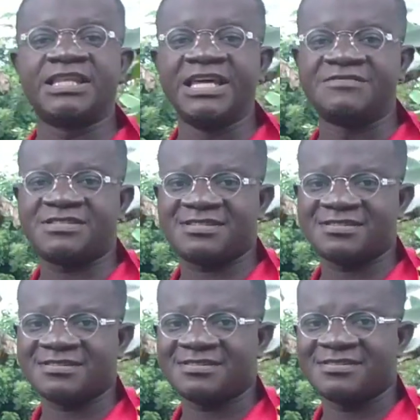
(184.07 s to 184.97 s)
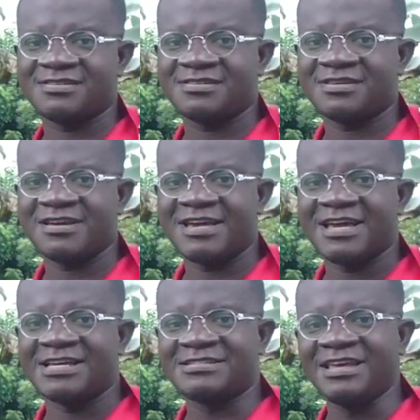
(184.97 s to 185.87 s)
leaves.
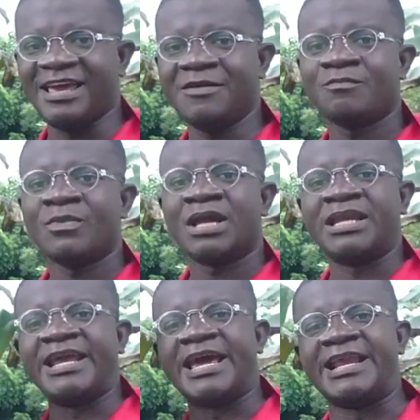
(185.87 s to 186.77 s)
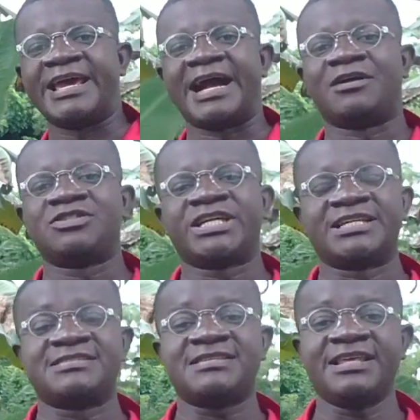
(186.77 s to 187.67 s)
You see, day in and day out, you
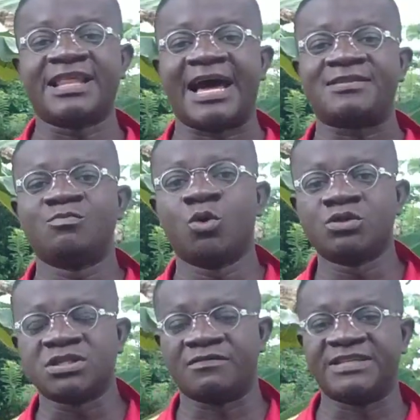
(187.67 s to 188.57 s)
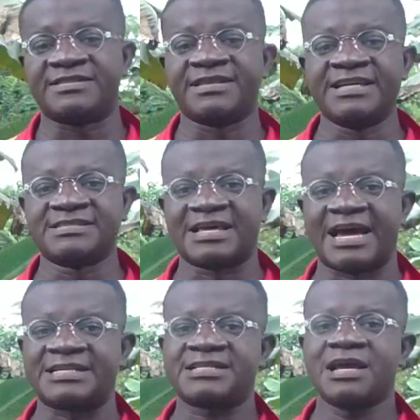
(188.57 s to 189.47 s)
can see that most of the things
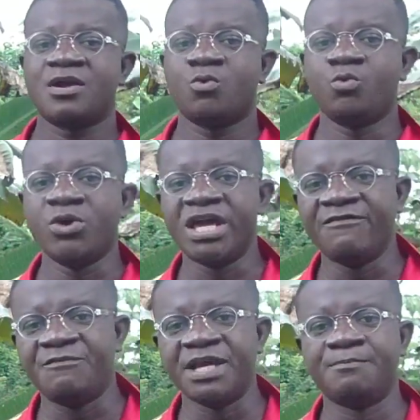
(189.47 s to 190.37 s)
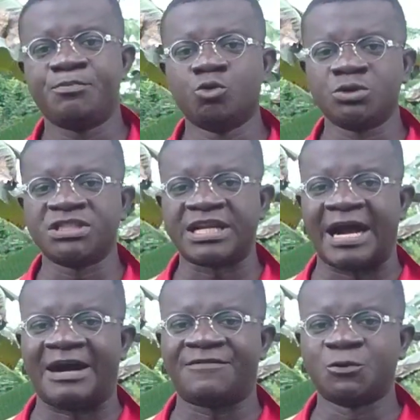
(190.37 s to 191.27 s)
that we've been putting
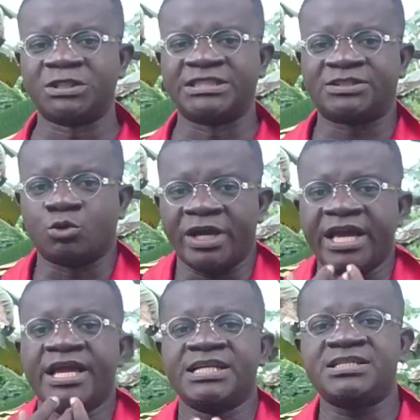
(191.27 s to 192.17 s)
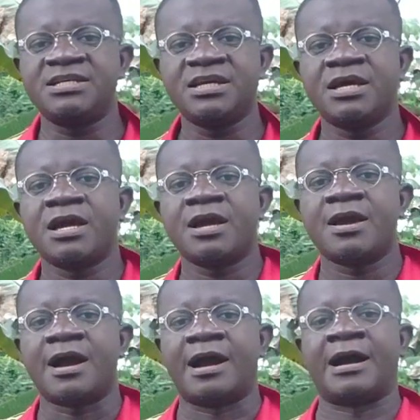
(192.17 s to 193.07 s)
our food into eat,
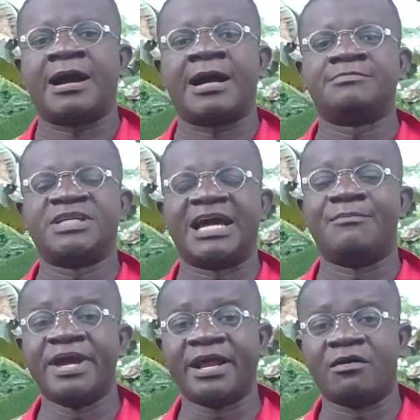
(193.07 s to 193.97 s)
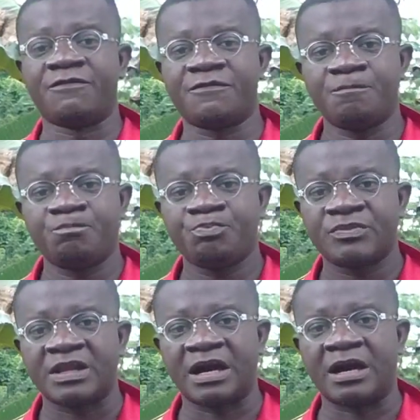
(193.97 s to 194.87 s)
they are made of
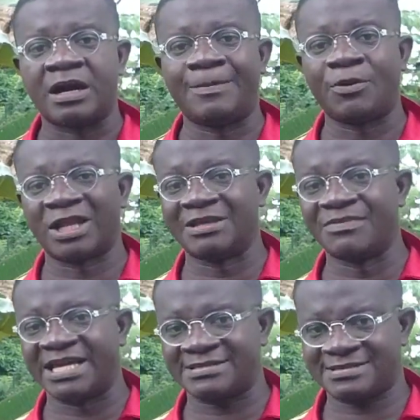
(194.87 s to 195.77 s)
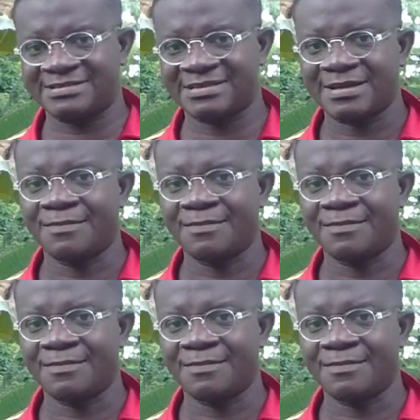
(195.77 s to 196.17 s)
polymers,